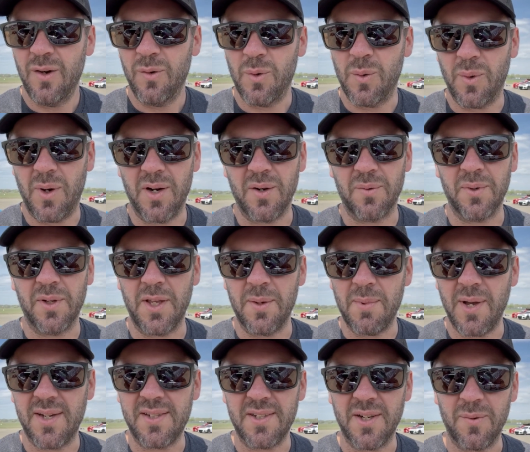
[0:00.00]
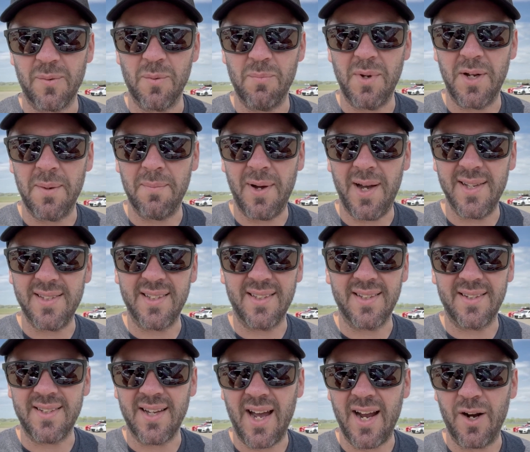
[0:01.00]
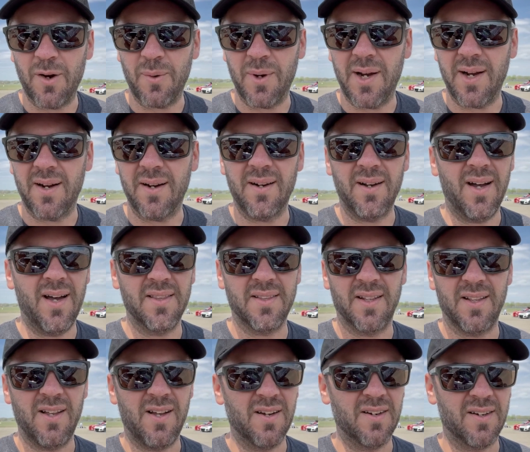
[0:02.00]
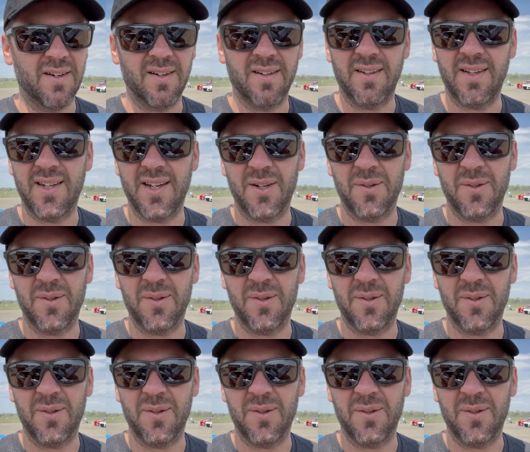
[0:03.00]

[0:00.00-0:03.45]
We want to really make sure we're minimizing the tire wear on the longer,